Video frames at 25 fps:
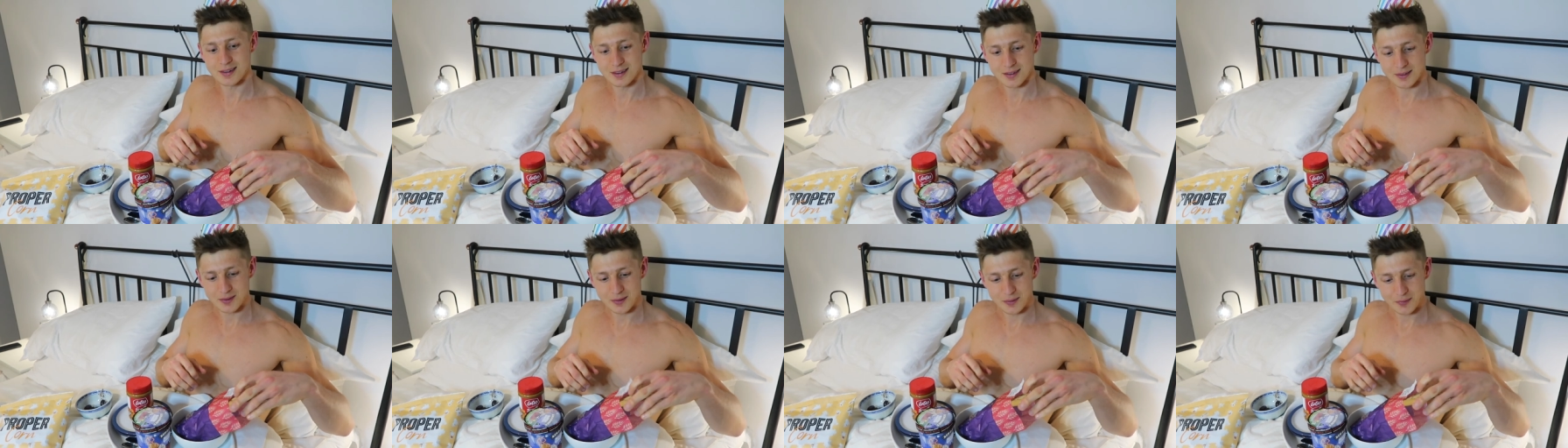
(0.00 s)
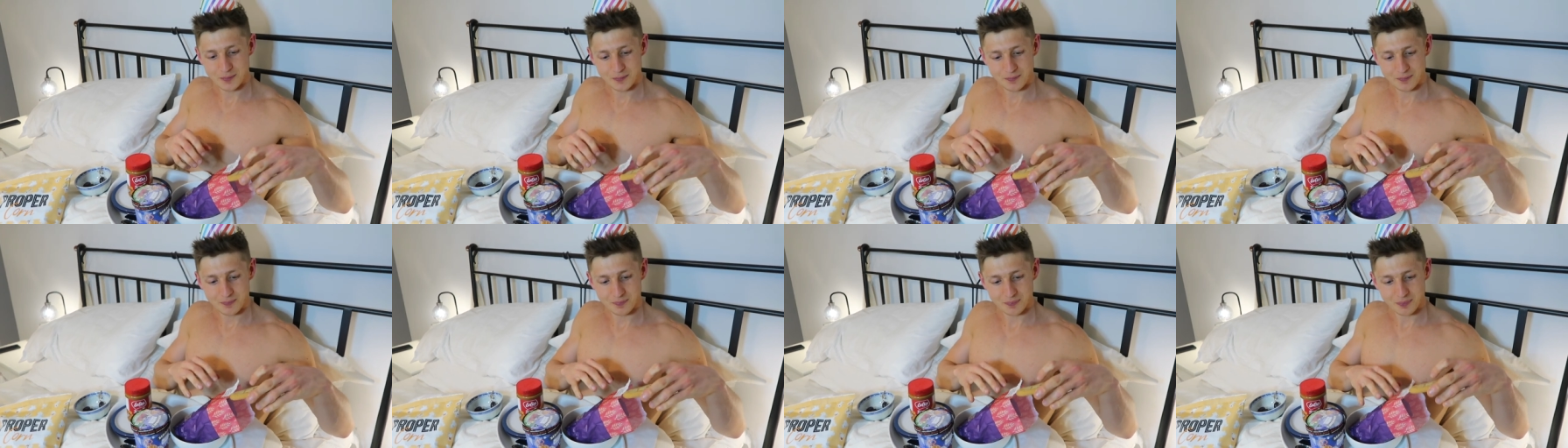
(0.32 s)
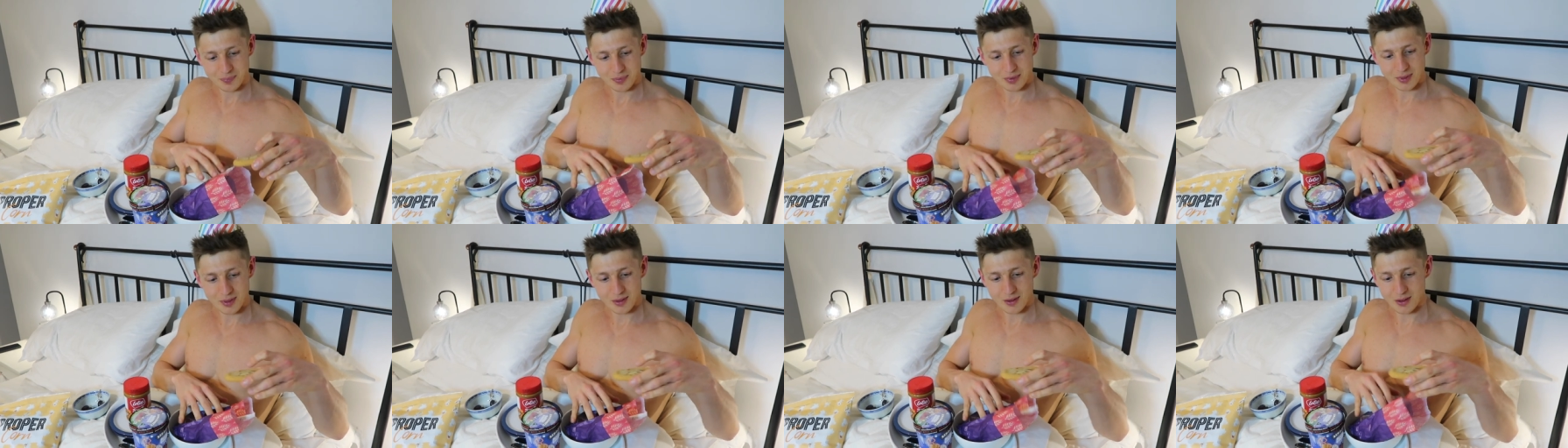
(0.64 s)
I'm
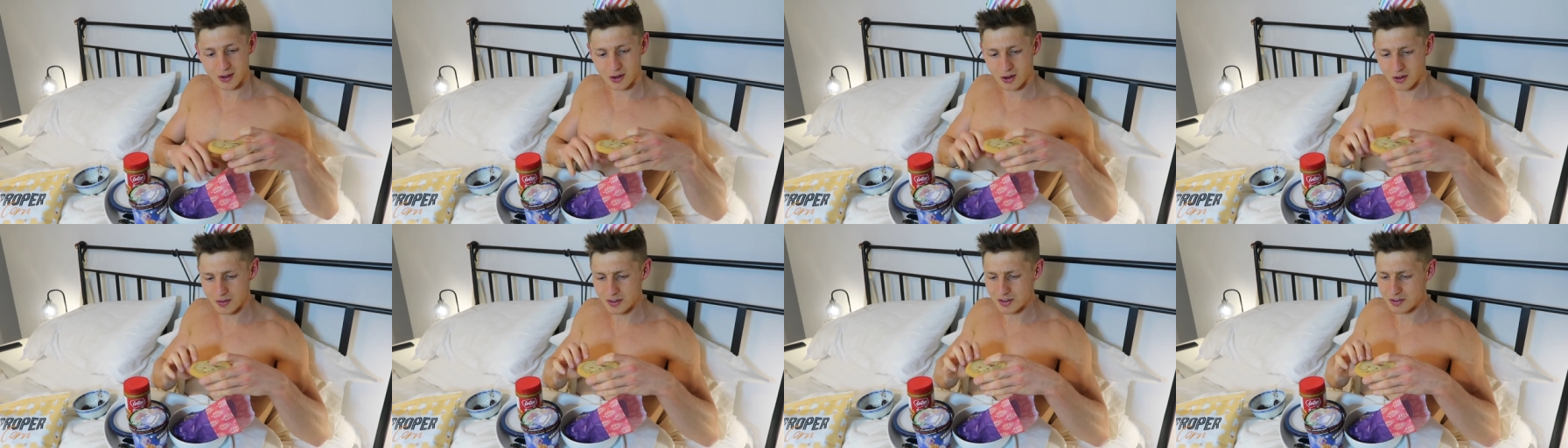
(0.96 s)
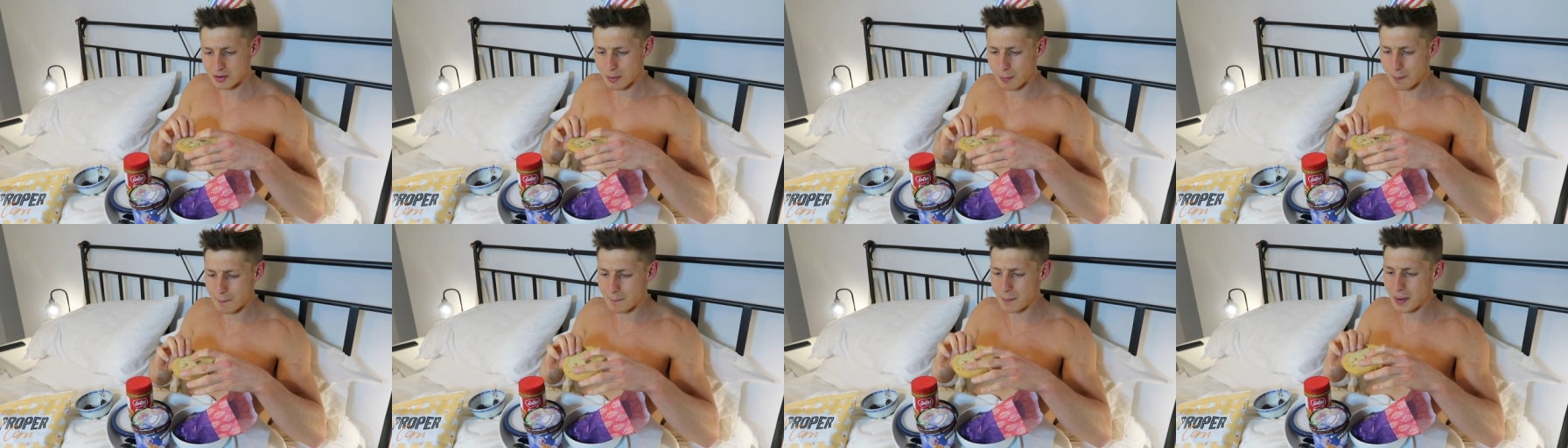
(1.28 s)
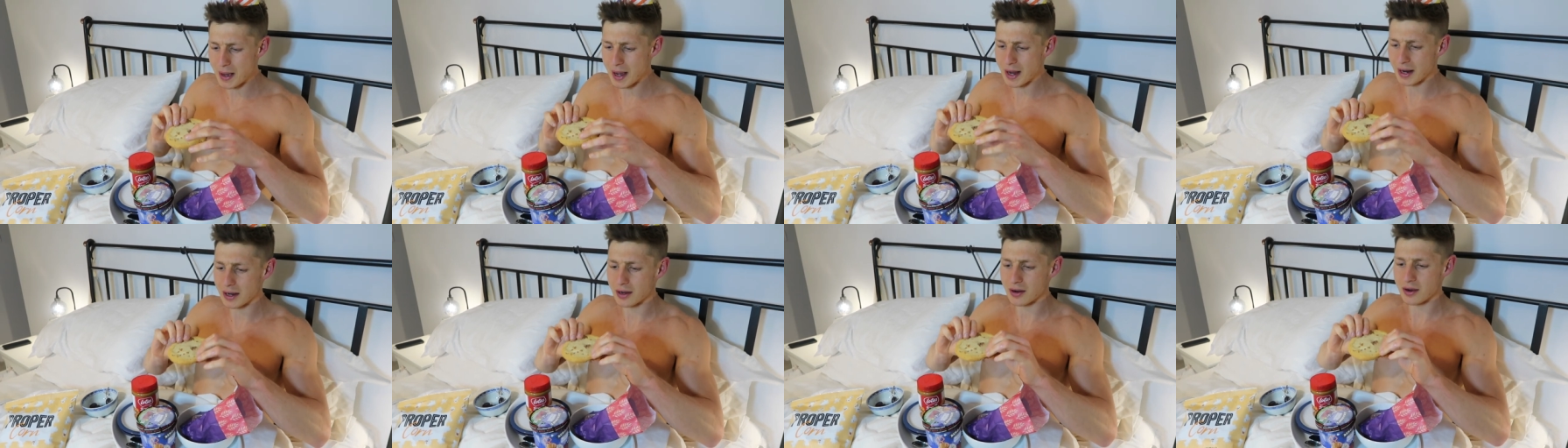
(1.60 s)
so full, oh, I can't
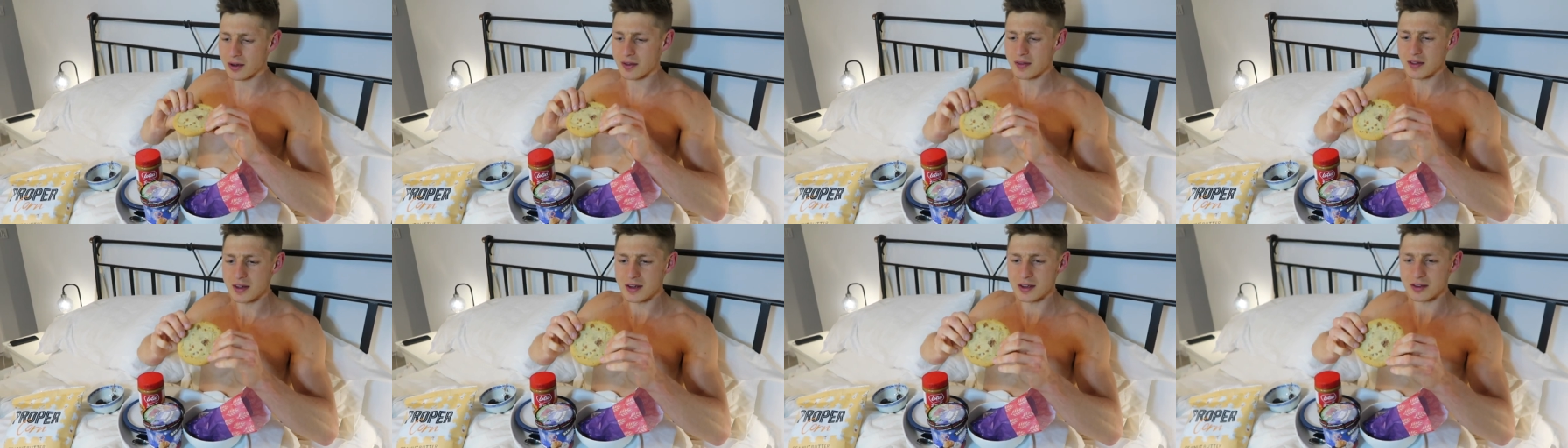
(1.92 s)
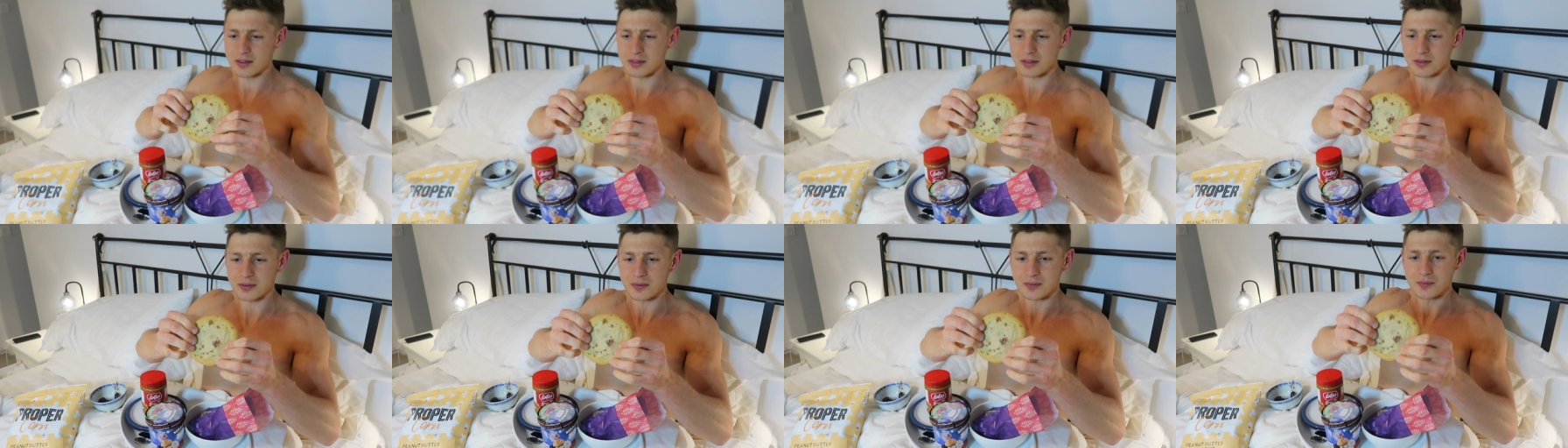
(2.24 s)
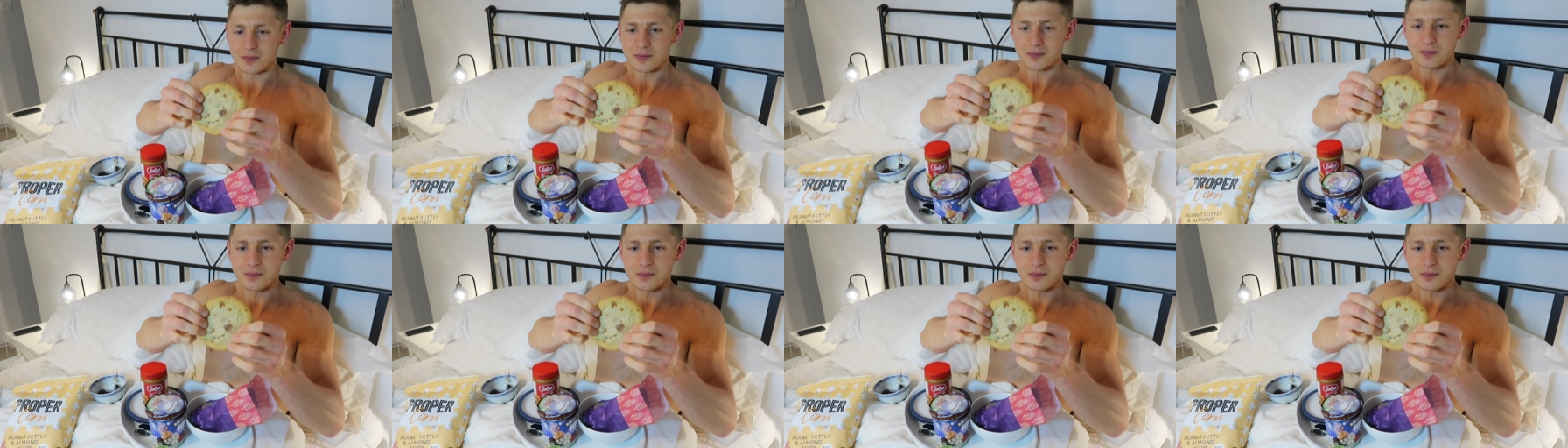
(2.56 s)
breathe. Look at these.